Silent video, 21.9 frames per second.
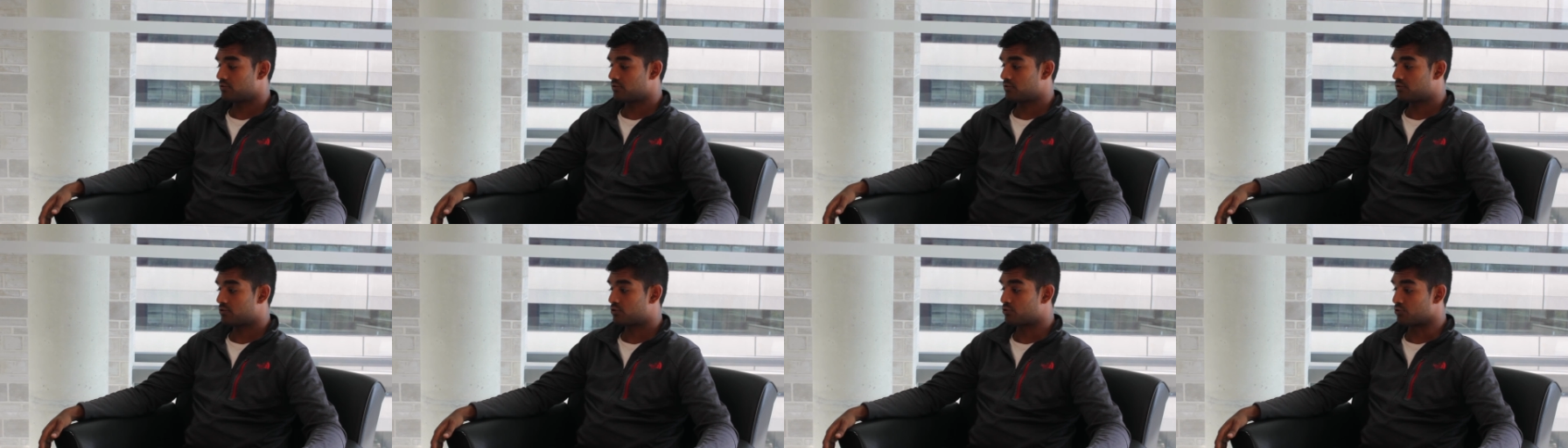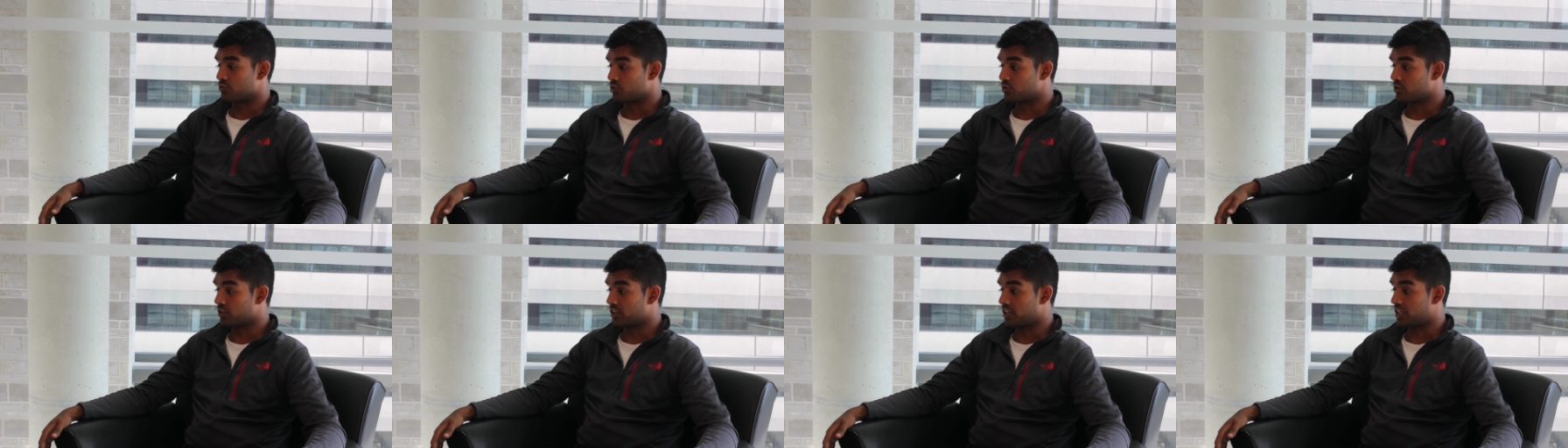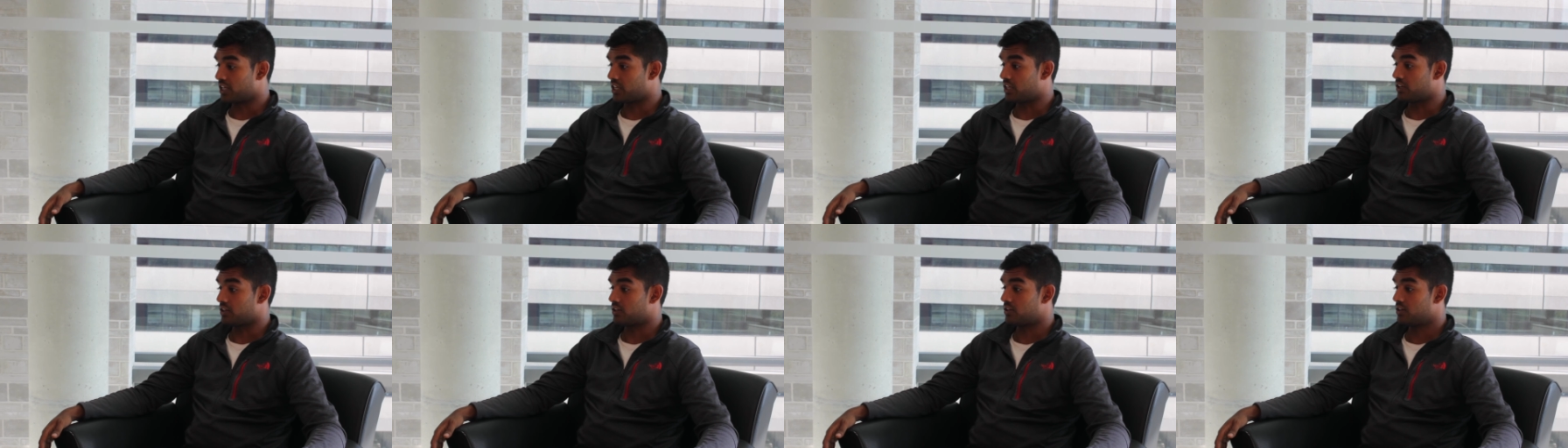
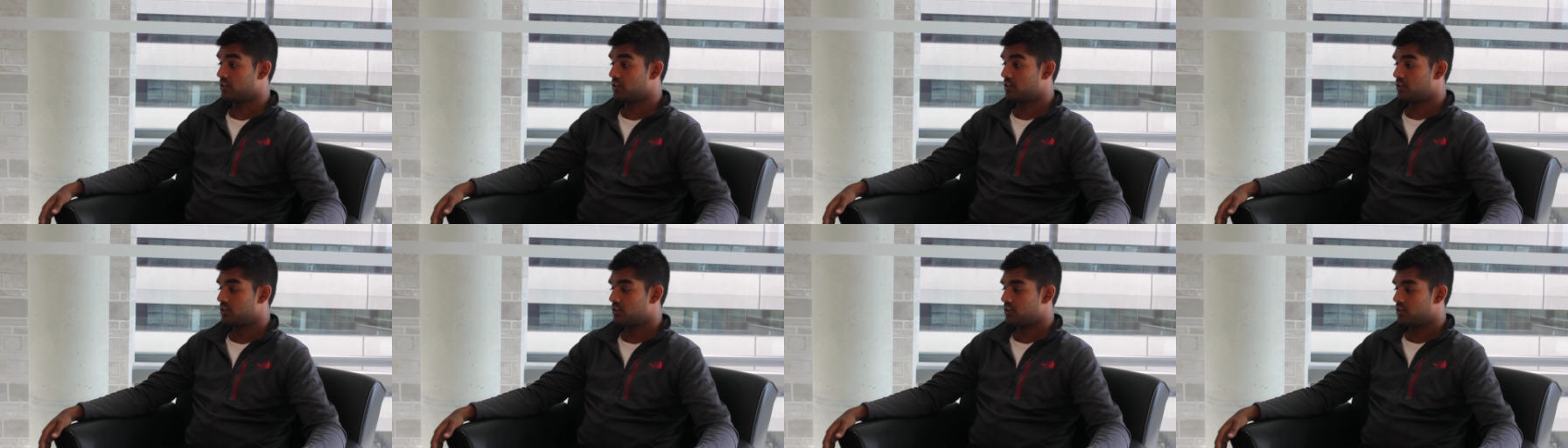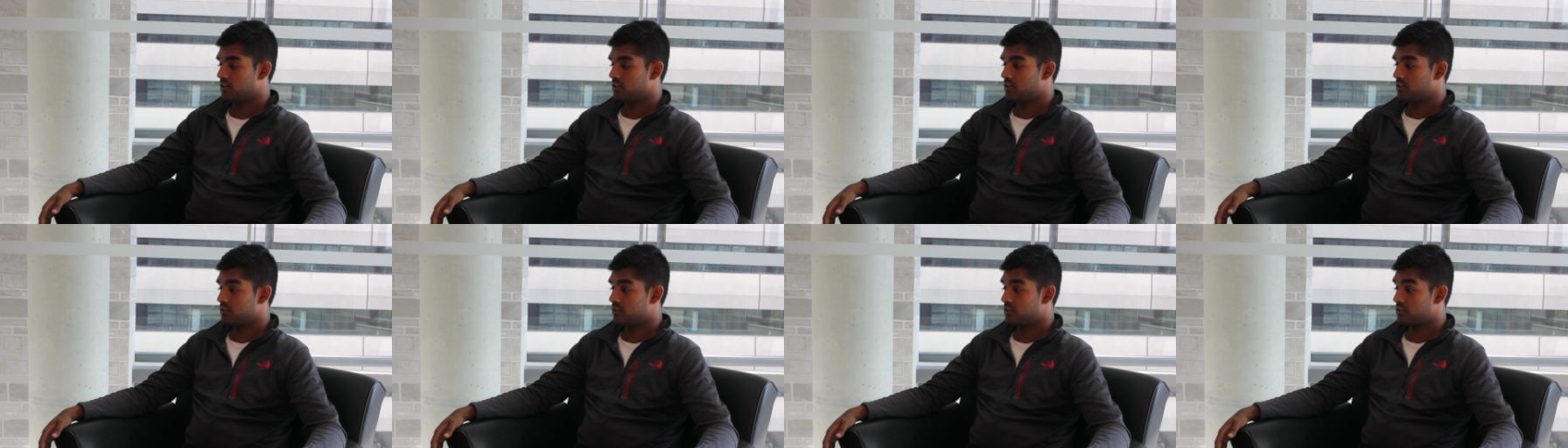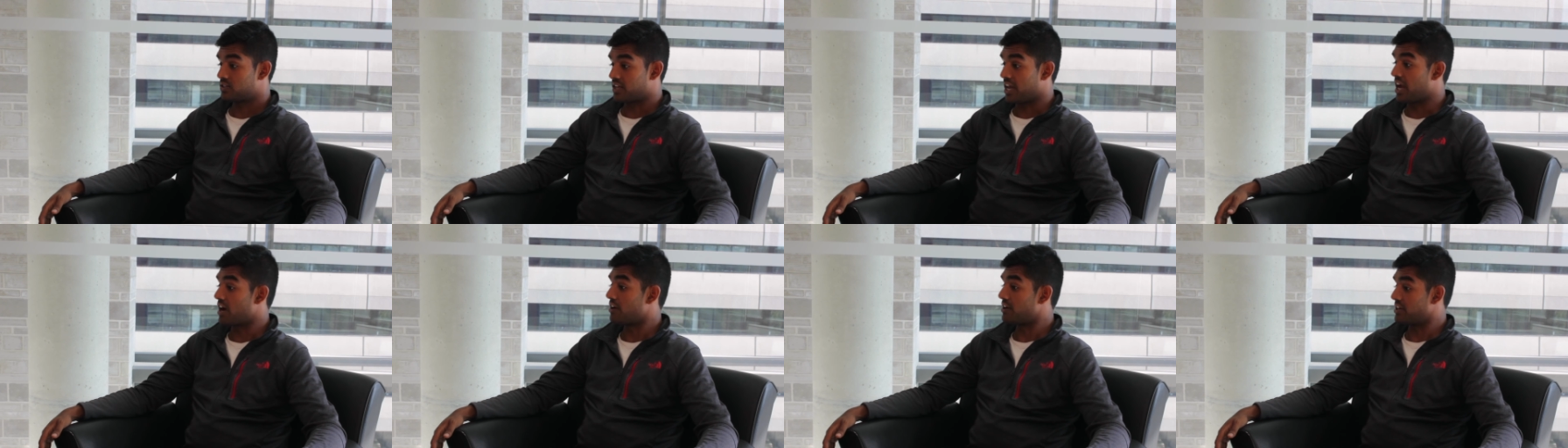truly
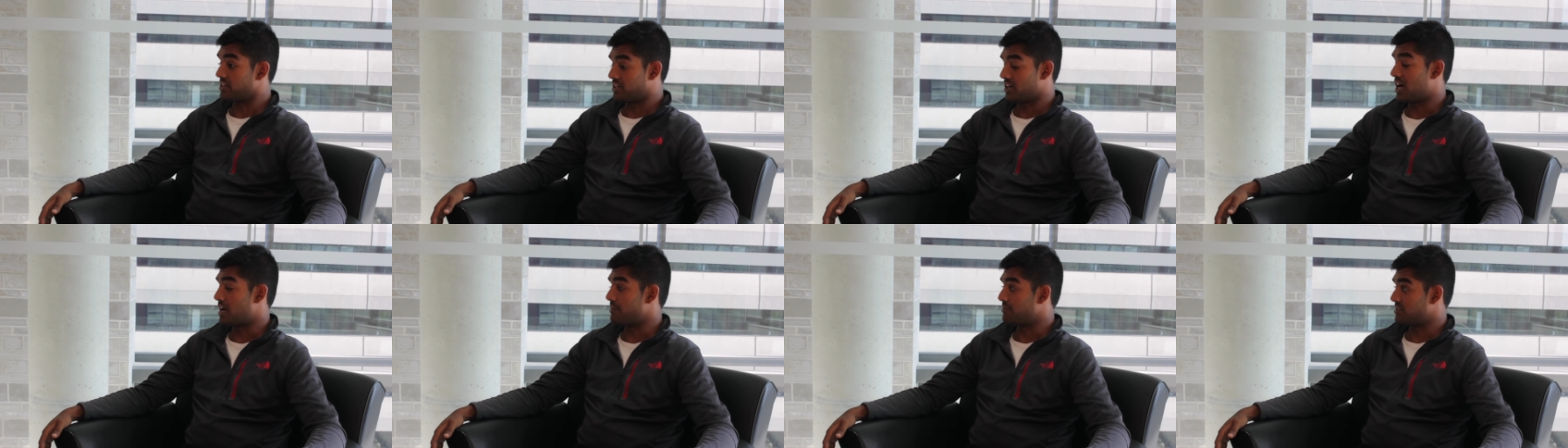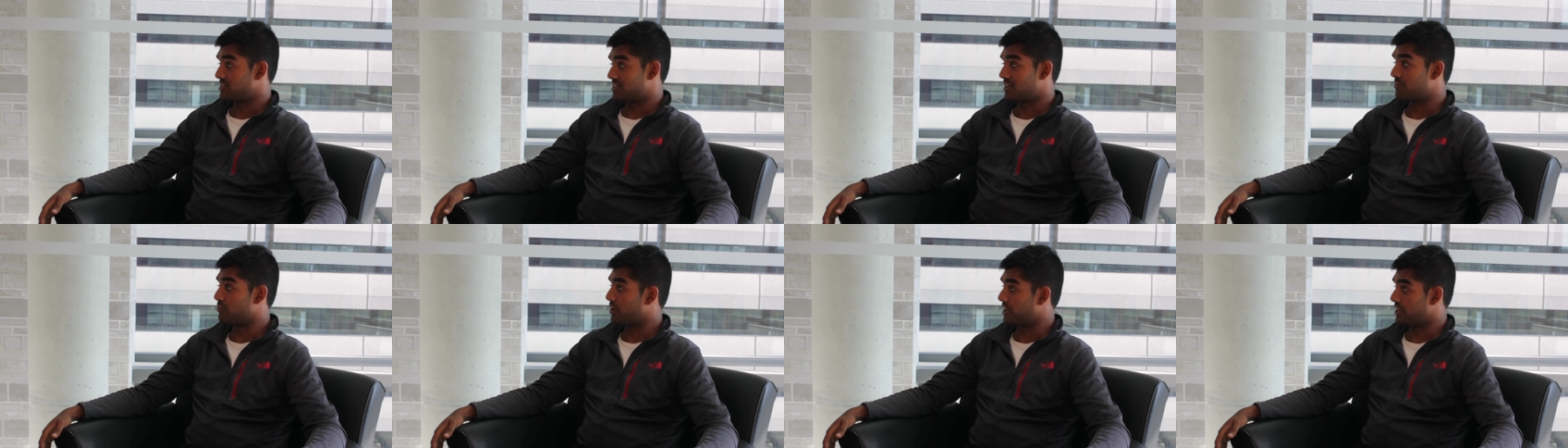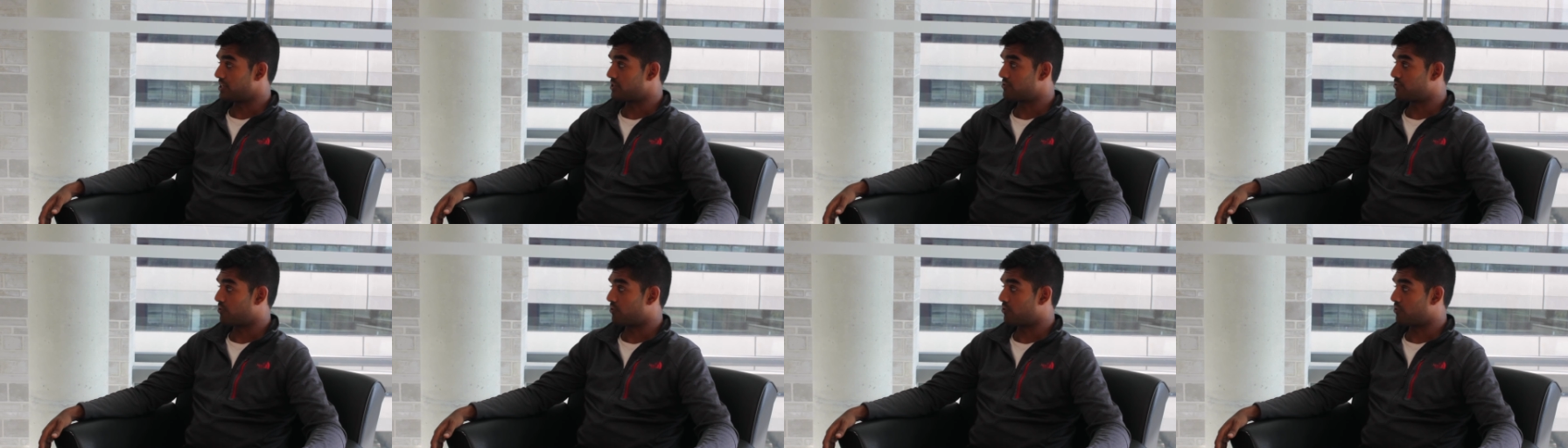scary time in some ways